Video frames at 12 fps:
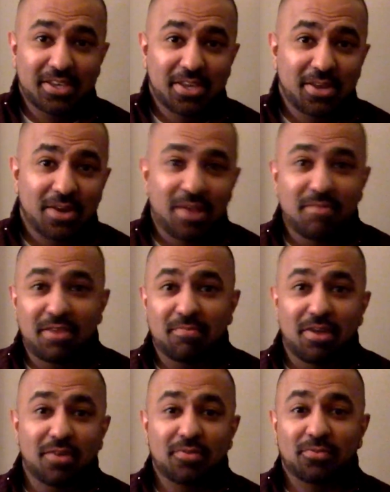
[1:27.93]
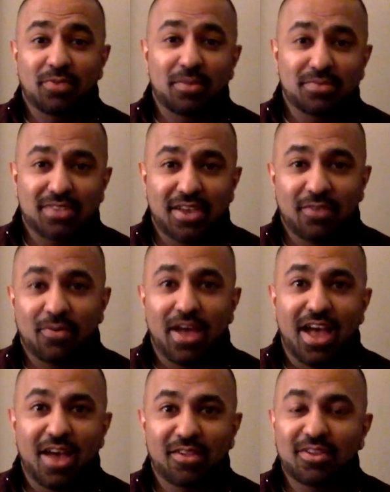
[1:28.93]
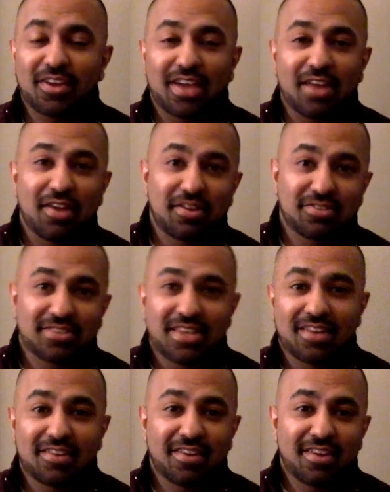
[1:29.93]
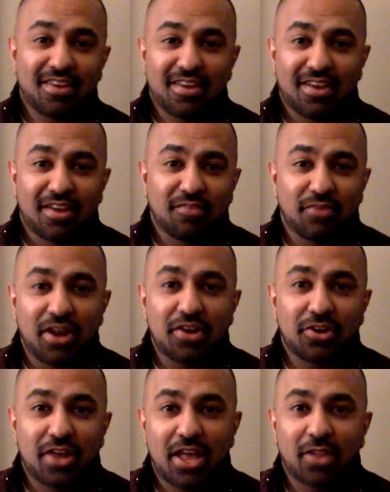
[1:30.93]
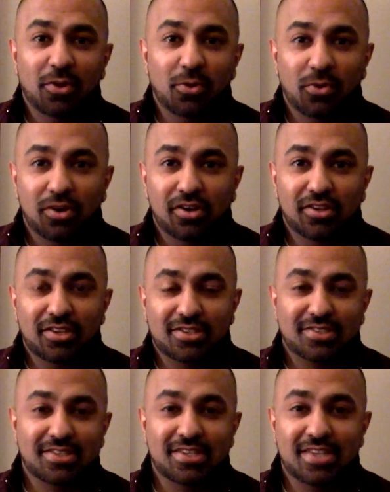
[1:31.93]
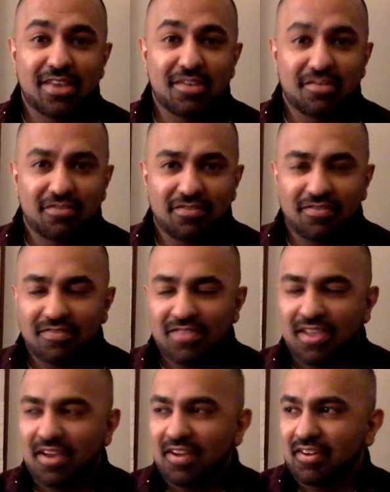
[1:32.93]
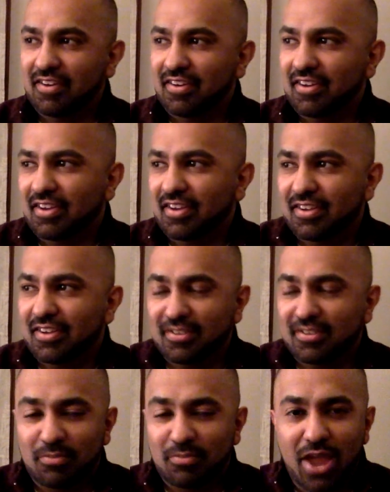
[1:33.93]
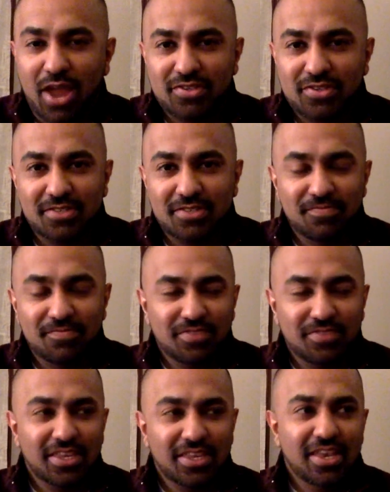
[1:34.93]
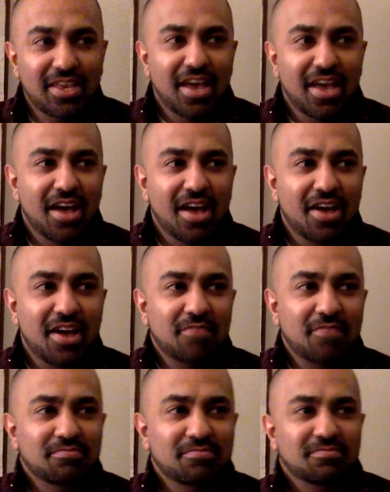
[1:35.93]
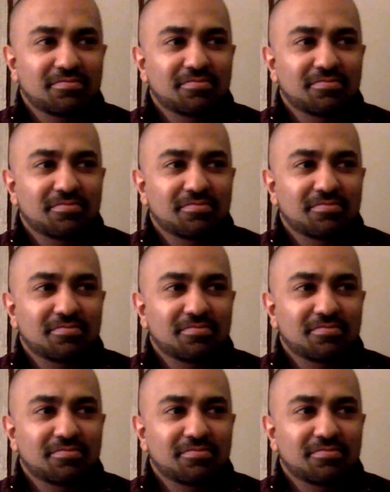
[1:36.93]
I made my own website. Wow, look, I said I rendered hello world. This is a div on the browser. Um,